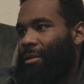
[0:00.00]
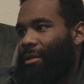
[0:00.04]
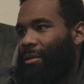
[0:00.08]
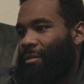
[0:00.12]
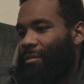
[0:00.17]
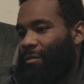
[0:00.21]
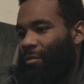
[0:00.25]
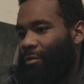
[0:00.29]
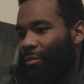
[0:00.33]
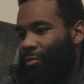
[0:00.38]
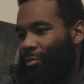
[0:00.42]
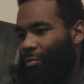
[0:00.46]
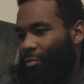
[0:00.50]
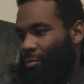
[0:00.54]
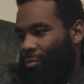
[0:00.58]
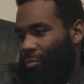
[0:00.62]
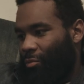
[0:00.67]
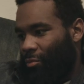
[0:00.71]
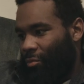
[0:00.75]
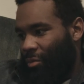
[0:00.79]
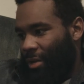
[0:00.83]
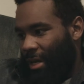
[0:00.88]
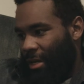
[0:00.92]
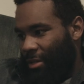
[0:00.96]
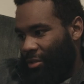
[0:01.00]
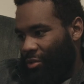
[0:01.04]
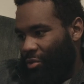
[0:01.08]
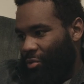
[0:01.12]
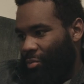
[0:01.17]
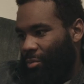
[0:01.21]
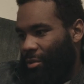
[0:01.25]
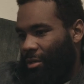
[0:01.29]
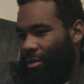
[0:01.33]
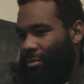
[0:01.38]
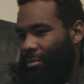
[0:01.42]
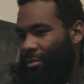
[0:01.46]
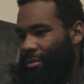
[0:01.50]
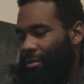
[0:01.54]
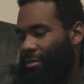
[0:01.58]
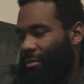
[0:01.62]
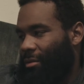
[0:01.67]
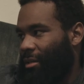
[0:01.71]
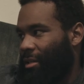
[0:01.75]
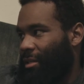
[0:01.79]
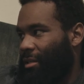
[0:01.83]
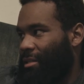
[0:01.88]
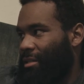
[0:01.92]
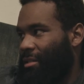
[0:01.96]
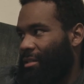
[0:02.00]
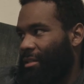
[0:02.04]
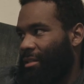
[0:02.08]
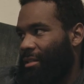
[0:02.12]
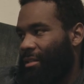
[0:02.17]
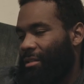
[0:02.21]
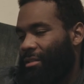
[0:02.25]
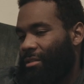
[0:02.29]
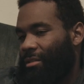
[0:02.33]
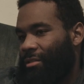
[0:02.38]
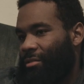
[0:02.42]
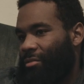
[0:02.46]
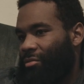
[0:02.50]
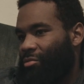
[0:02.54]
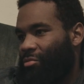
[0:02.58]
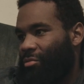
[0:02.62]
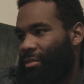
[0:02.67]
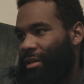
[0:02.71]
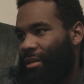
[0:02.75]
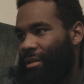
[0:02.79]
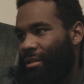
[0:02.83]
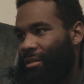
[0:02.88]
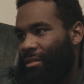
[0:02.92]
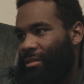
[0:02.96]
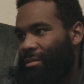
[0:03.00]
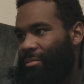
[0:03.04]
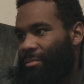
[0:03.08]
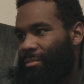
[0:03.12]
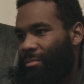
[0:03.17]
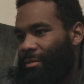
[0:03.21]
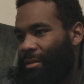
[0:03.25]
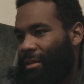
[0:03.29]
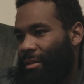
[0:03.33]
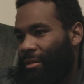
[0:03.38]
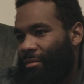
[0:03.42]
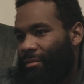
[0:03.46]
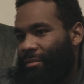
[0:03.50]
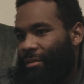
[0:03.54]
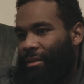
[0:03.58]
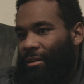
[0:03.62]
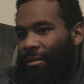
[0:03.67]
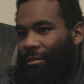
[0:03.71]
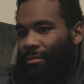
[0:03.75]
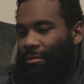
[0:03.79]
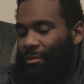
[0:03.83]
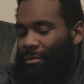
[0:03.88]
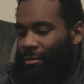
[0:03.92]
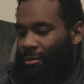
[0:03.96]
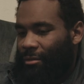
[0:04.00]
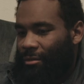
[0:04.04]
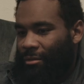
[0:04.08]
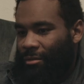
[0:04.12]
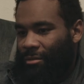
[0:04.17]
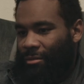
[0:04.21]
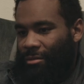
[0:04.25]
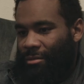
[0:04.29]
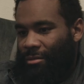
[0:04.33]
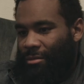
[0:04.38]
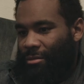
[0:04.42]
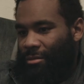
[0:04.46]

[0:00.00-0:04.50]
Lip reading: But as you walk with Christ, it is the greatest gift ever.